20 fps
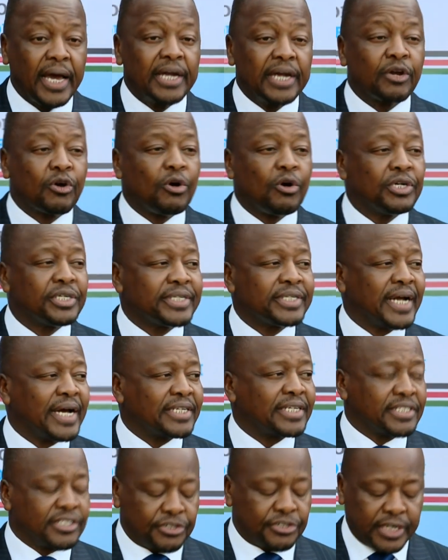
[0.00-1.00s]
and
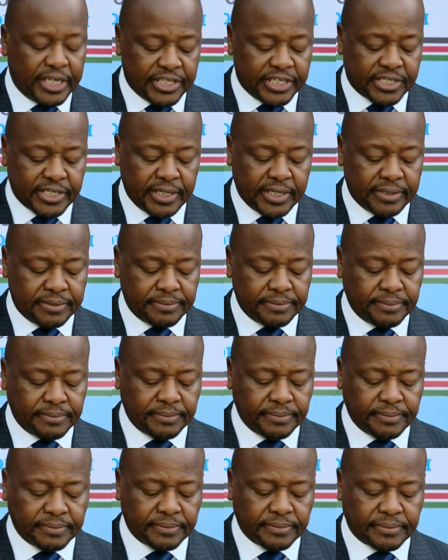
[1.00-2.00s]
contact tracing,
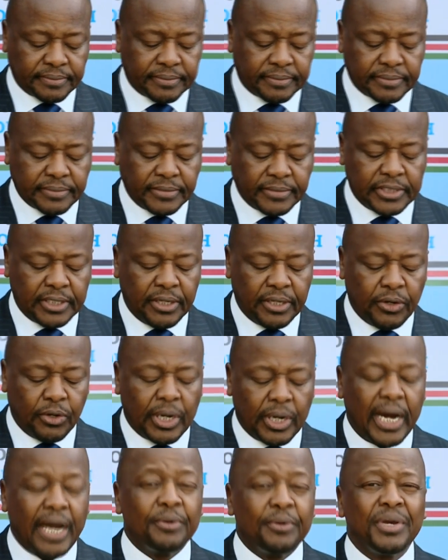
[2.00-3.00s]

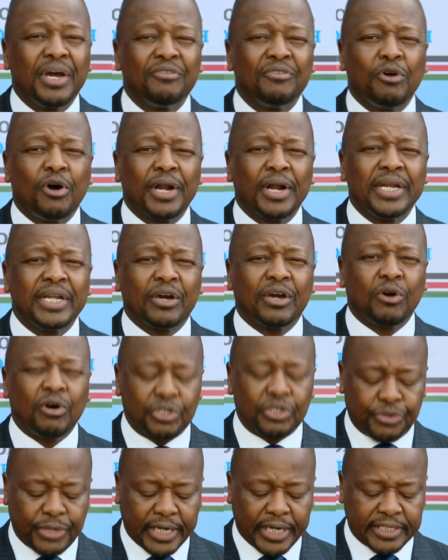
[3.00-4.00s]
and we have already
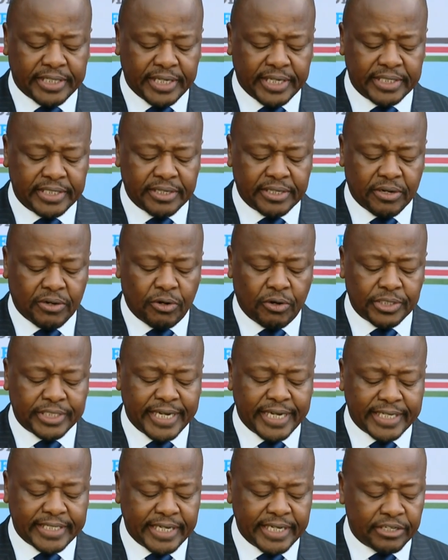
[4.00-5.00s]
contacted
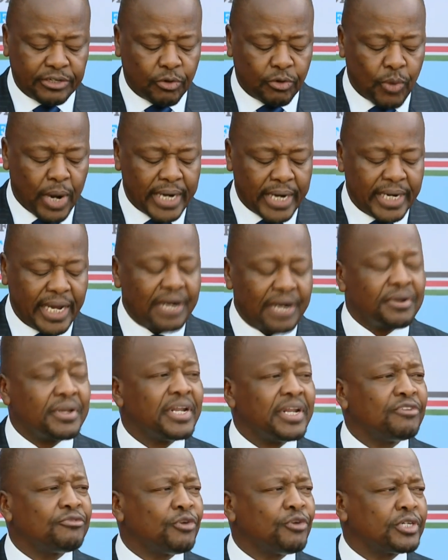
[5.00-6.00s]

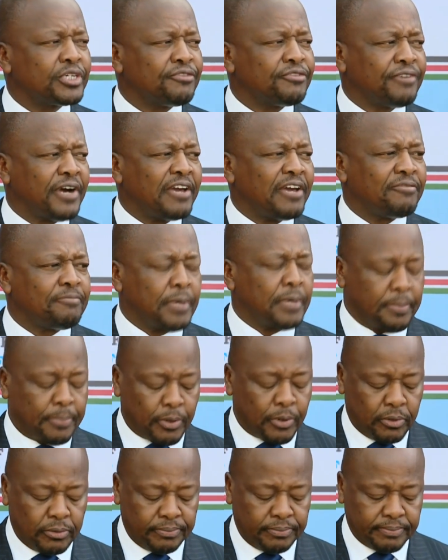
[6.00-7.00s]
145
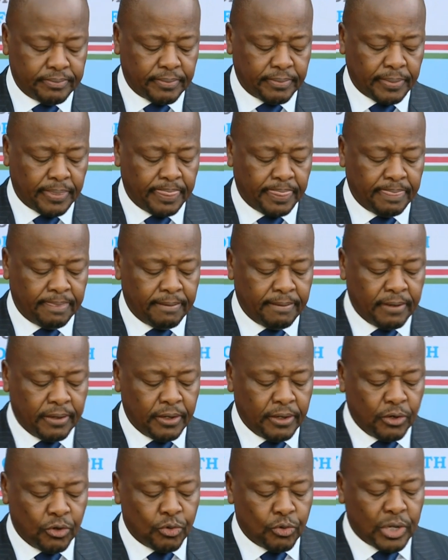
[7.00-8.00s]
people
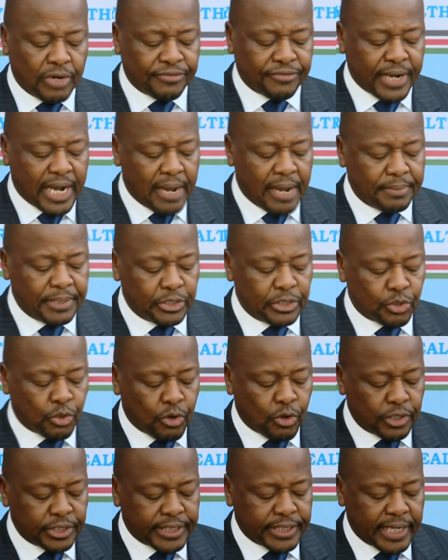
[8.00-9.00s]
who have come
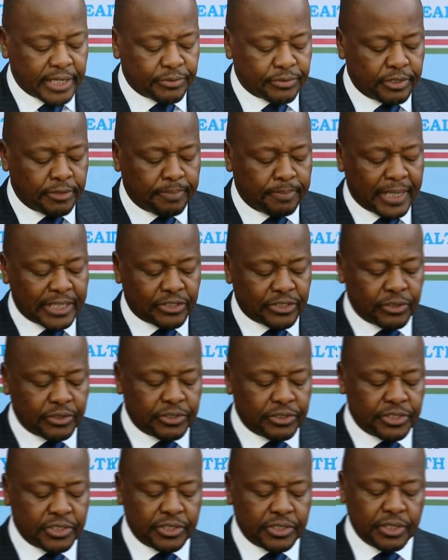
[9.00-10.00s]
into contact with
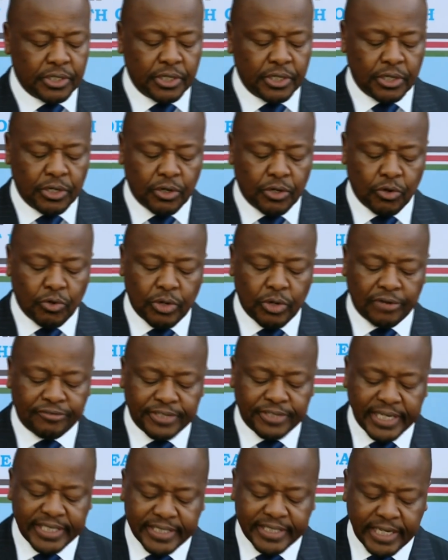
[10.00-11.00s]
persons who
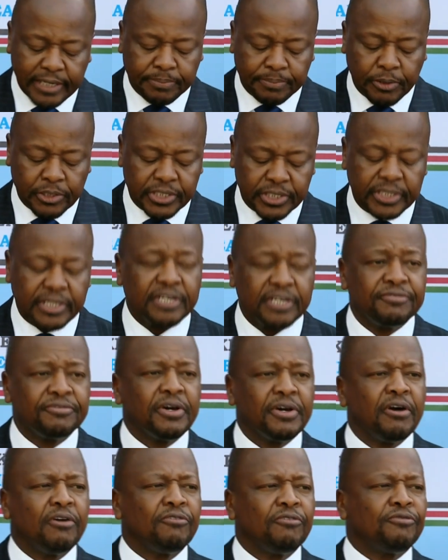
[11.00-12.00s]
have tested positive
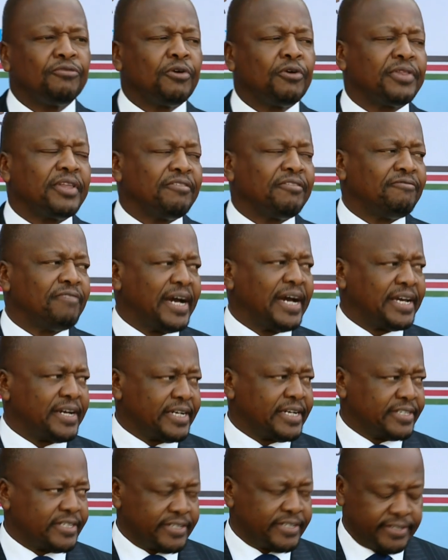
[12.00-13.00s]
for the
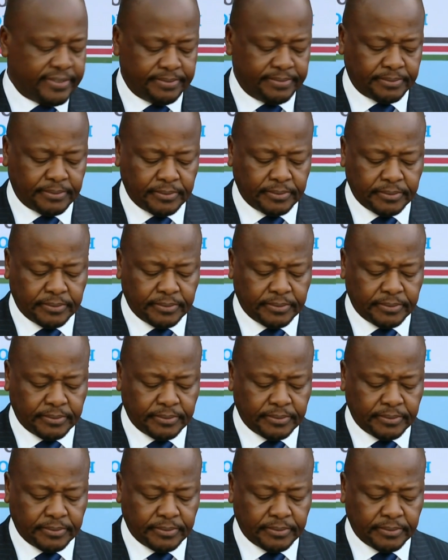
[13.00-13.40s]
virus.